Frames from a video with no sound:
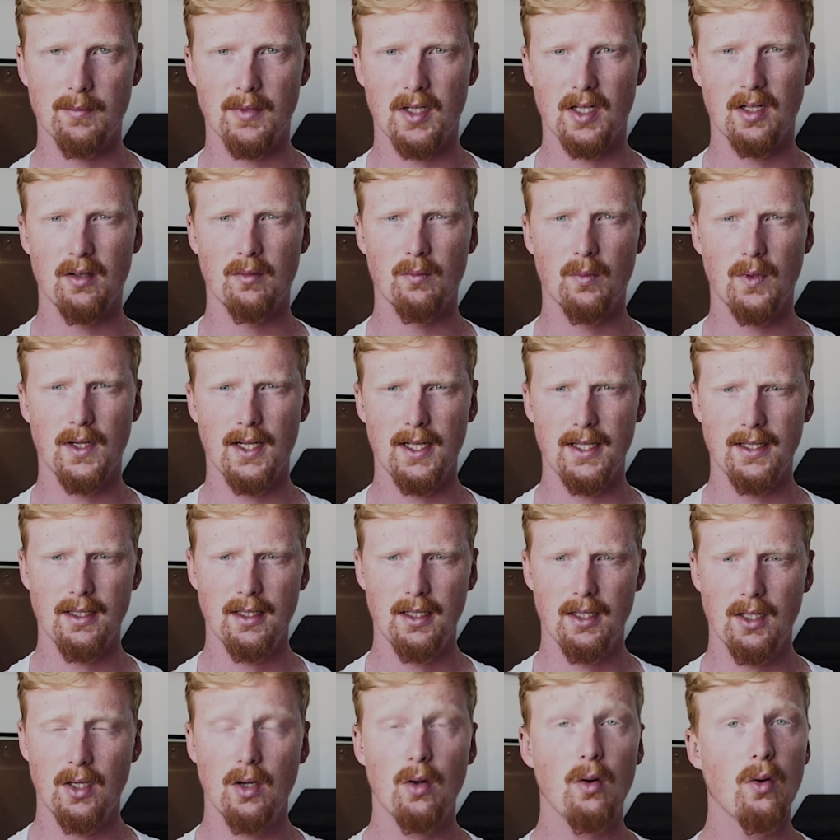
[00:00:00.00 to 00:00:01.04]
my own way,
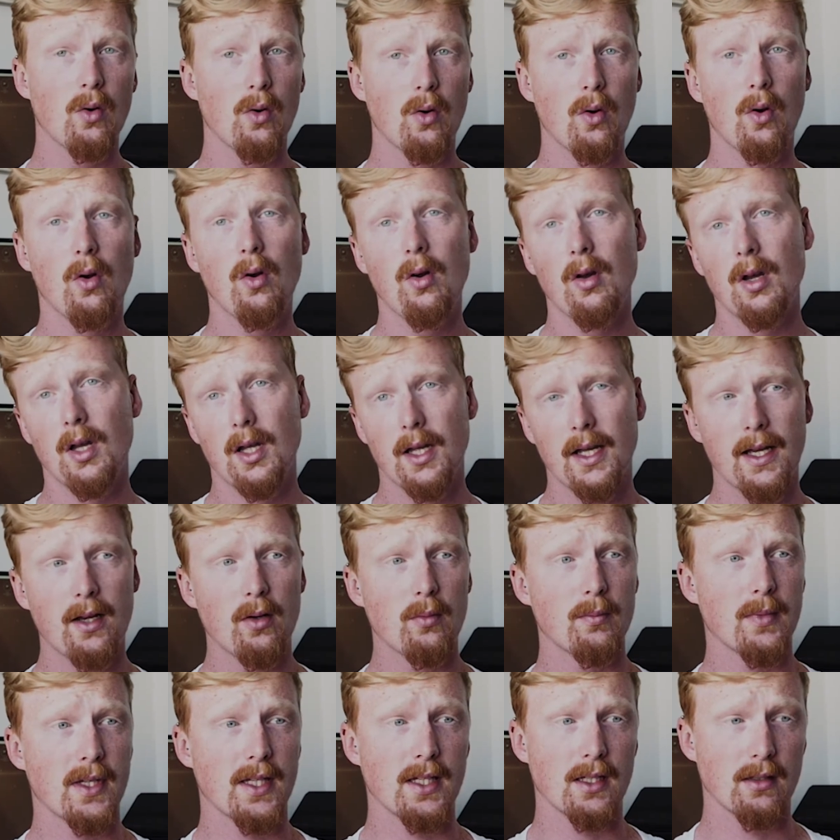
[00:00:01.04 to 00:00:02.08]
or
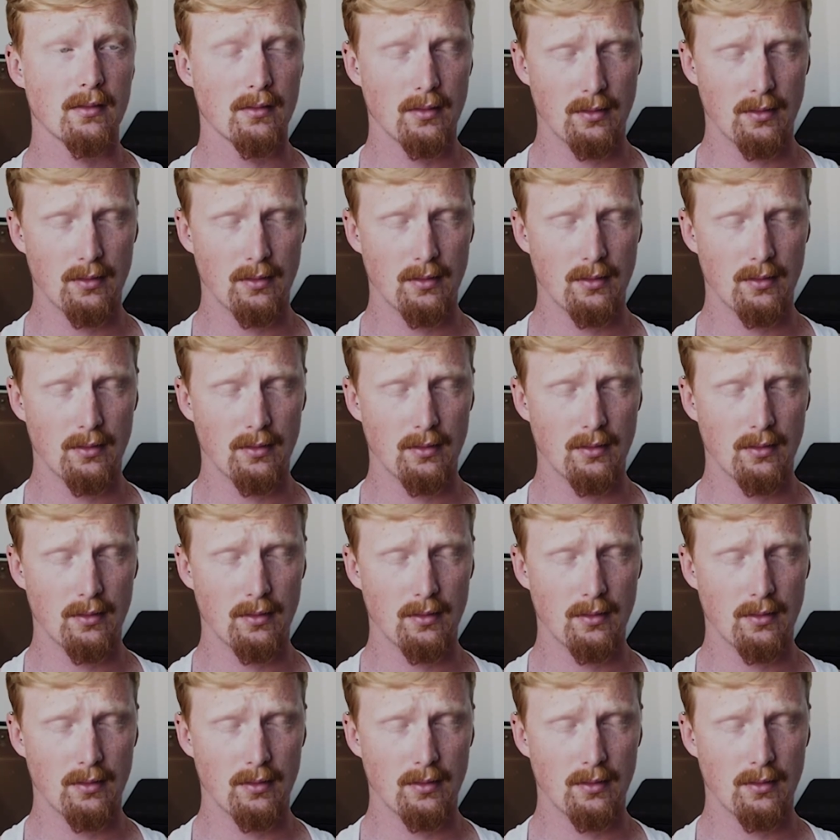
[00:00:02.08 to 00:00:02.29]
help me.